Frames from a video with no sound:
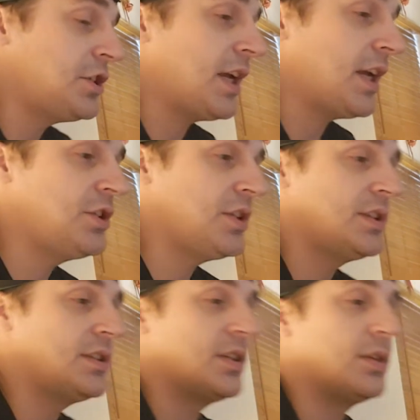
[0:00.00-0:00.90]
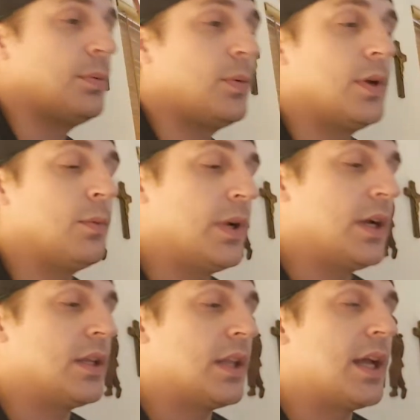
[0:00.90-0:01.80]
changing to the point
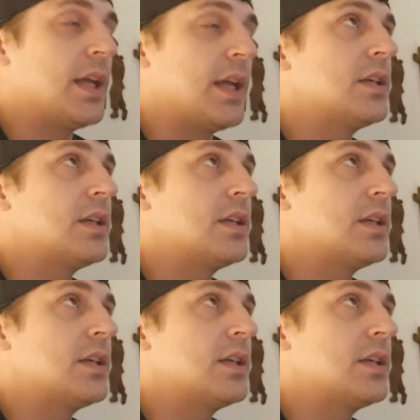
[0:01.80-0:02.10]
where like